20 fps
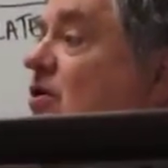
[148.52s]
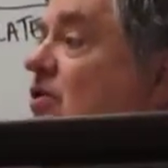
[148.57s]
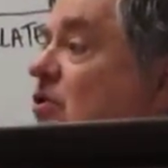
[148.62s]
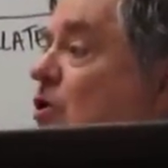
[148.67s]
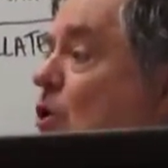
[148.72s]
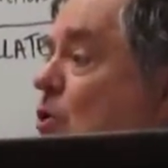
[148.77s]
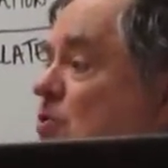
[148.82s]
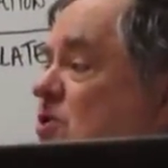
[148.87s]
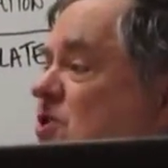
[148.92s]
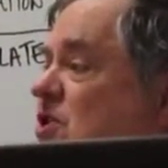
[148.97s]

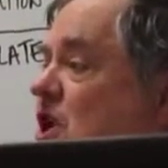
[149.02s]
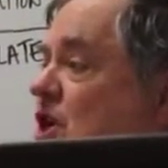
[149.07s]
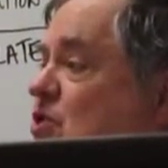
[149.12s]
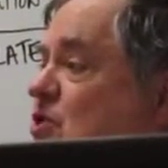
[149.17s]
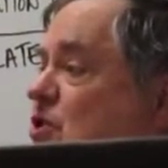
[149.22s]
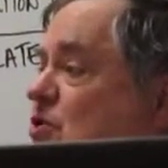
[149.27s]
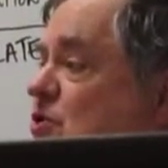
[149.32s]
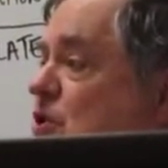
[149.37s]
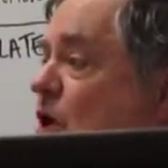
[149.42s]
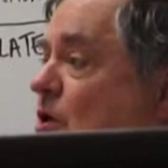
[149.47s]
code
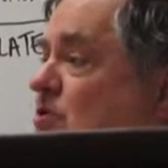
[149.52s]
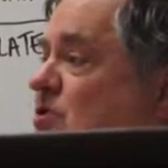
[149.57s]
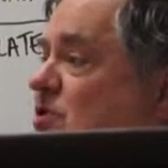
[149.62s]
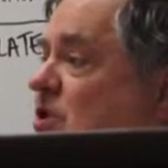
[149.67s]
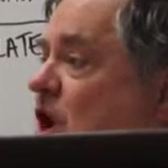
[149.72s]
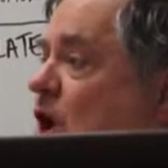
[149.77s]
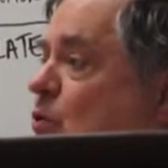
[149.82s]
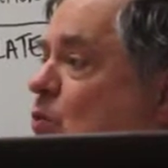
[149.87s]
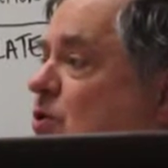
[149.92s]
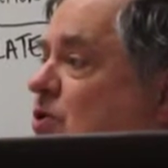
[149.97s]
sections all
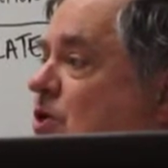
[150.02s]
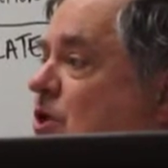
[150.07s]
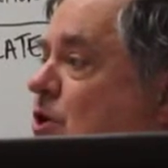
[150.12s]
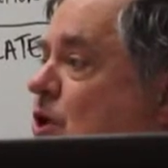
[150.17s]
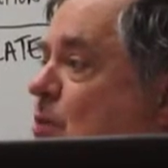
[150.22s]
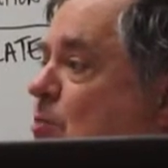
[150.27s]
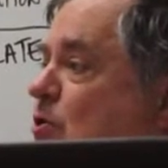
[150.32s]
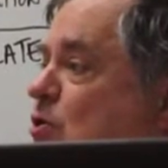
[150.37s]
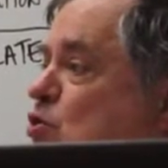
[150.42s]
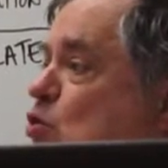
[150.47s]
start with the
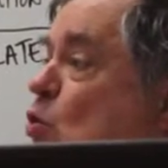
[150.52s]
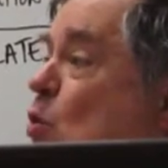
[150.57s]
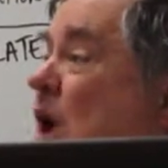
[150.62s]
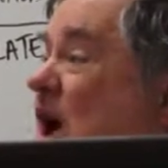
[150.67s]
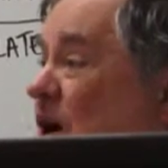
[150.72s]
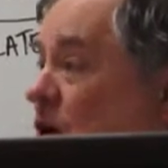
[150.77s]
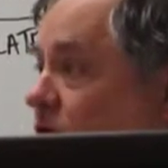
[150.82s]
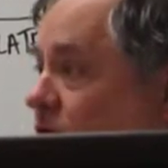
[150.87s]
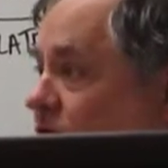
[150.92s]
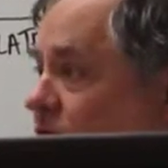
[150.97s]
number
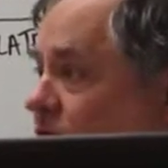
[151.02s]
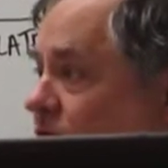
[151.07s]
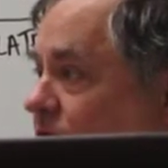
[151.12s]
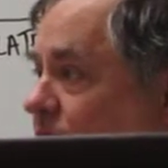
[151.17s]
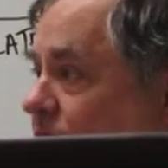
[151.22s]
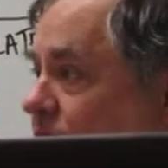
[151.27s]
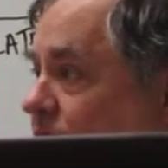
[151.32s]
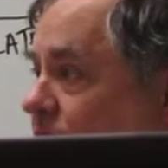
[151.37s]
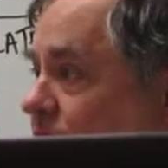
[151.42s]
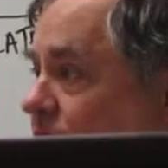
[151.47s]
12.
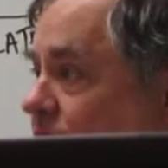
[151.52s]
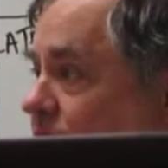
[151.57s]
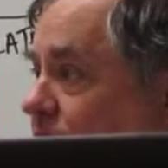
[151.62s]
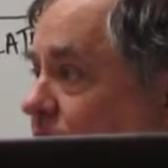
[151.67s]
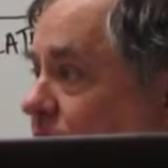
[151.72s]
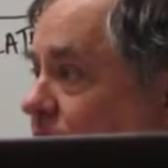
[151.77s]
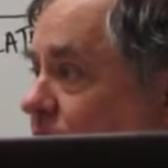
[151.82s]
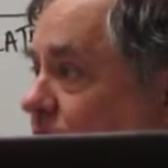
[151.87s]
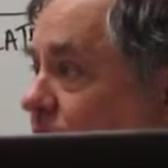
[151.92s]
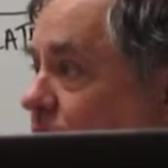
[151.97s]

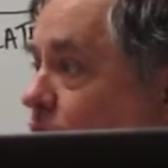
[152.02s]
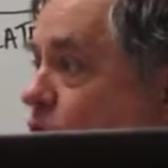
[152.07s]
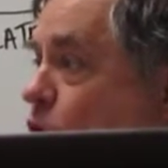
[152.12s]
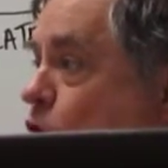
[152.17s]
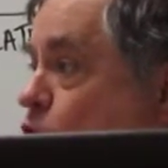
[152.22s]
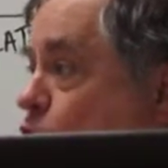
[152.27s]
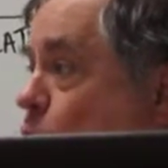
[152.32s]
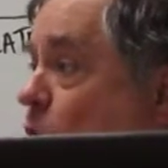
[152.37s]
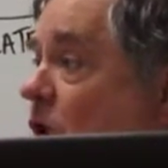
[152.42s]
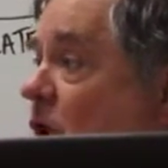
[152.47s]

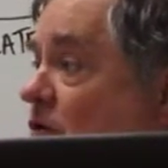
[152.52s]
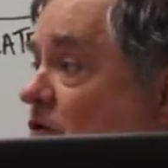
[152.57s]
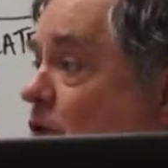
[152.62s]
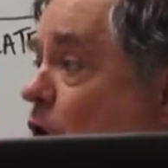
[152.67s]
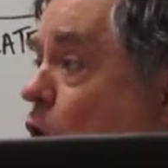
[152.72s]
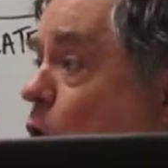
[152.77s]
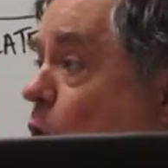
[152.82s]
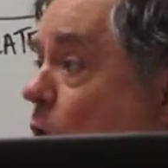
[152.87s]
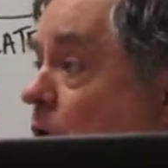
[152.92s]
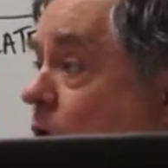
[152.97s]

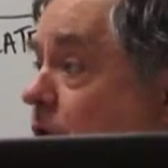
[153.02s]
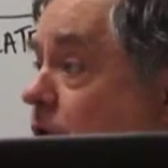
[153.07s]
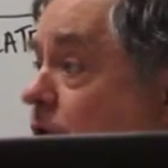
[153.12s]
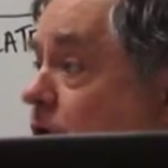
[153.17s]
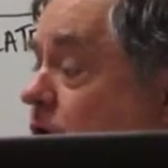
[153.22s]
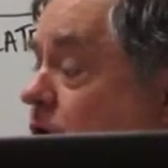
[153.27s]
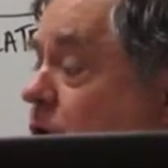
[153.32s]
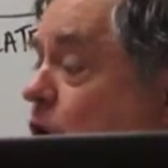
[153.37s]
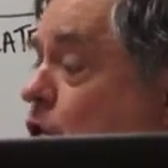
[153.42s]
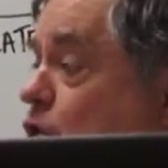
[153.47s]
1201,
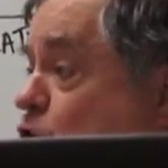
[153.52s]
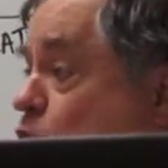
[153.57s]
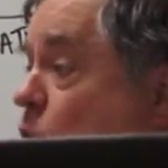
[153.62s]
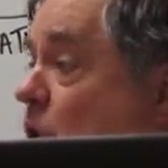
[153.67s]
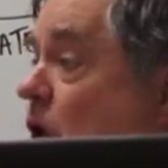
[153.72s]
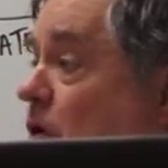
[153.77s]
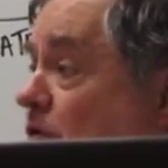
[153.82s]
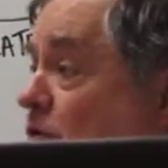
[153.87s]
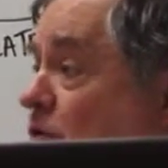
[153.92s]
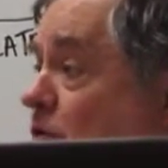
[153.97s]

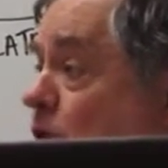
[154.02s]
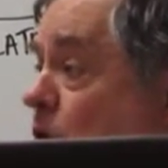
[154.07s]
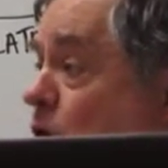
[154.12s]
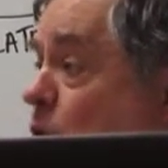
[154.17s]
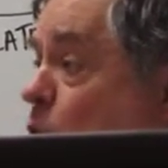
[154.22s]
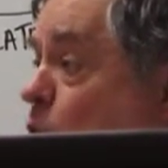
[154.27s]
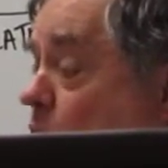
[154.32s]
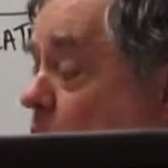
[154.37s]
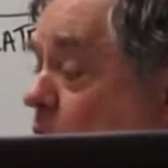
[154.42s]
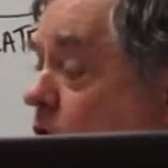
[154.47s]

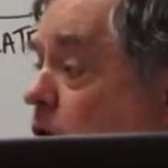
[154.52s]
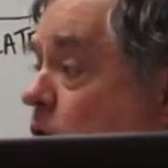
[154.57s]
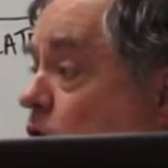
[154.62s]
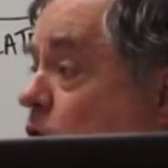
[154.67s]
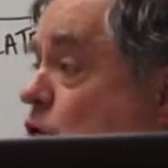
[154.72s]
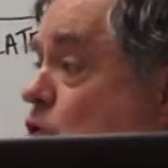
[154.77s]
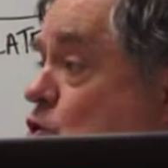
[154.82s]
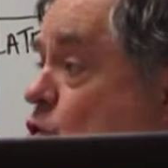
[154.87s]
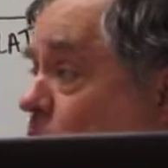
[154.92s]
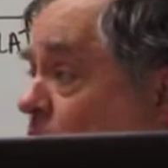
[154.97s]
1231,
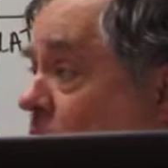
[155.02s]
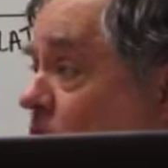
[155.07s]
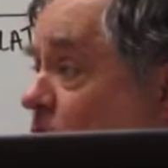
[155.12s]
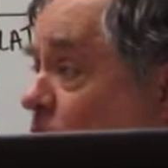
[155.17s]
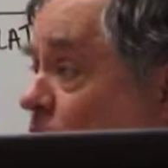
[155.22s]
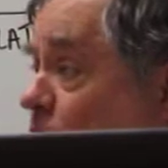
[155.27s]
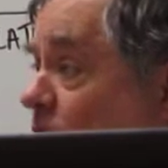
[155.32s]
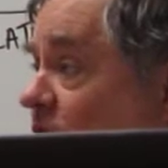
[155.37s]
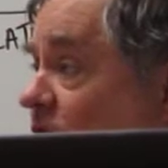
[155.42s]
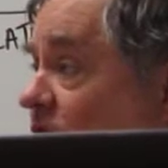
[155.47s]

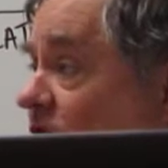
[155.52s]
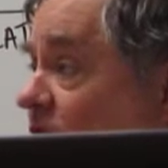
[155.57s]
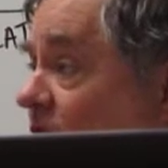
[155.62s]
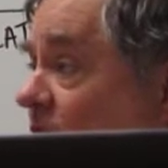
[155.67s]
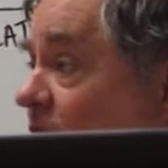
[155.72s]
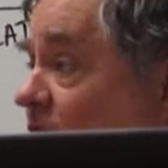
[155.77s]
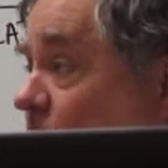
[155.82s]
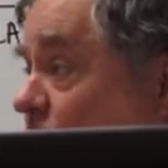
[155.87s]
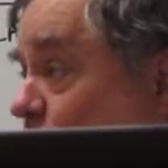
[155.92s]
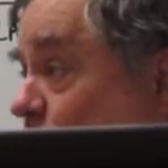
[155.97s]

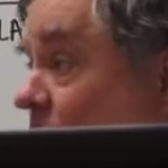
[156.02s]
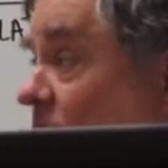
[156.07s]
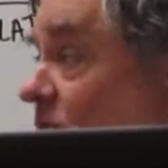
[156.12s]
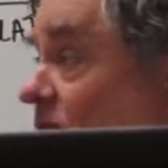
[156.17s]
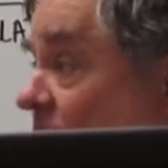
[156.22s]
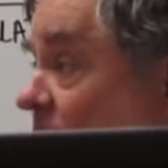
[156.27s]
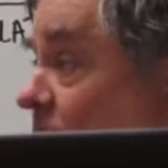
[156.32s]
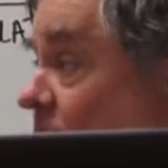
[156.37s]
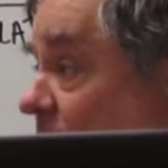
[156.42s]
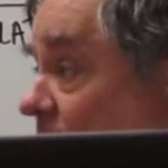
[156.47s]
1245,
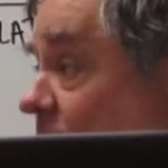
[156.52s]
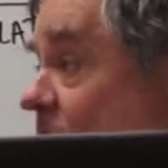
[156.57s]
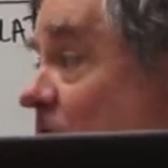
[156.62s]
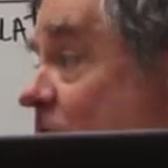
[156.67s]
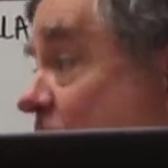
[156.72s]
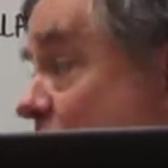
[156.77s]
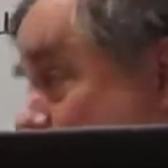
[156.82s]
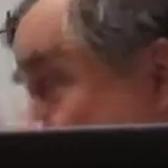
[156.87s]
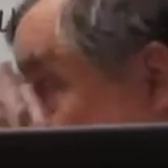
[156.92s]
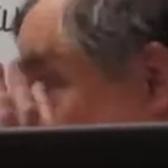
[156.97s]
1250.
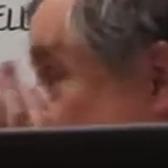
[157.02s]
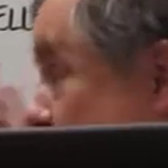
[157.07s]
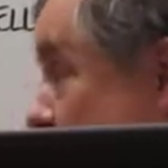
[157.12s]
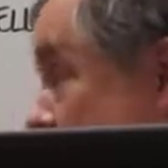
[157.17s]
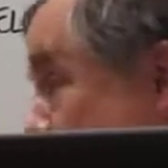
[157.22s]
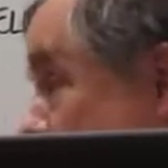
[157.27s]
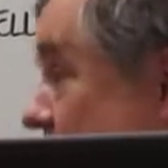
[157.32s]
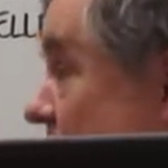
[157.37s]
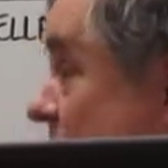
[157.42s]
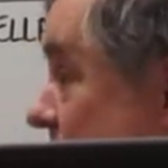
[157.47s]
So it's
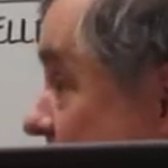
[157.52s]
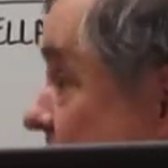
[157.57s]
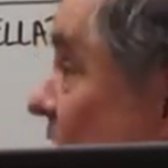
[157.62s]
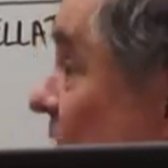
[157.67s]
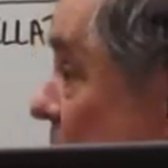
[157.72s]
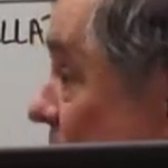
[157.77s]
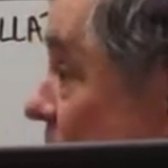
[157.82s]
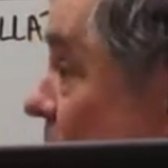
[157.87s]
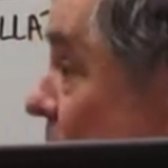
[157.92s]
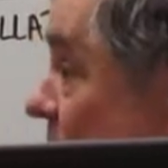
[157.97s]
pretty
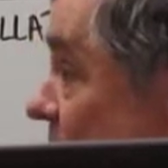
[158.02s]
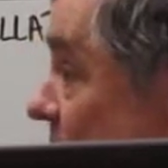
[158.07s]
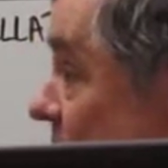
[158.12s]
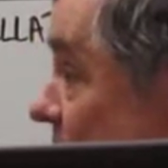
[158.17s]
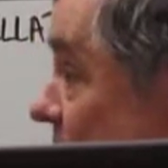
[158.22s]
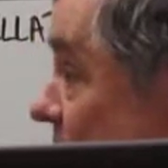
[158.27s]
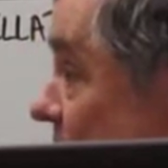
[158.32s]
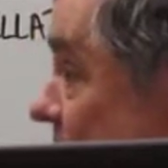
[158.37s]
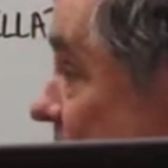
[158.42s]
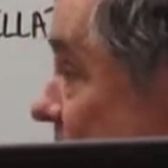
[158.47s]
neatly
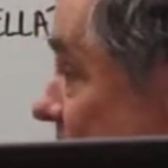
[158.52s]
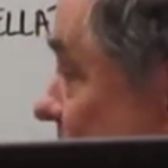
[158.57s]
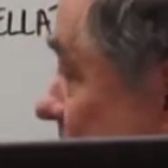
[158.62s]
organized.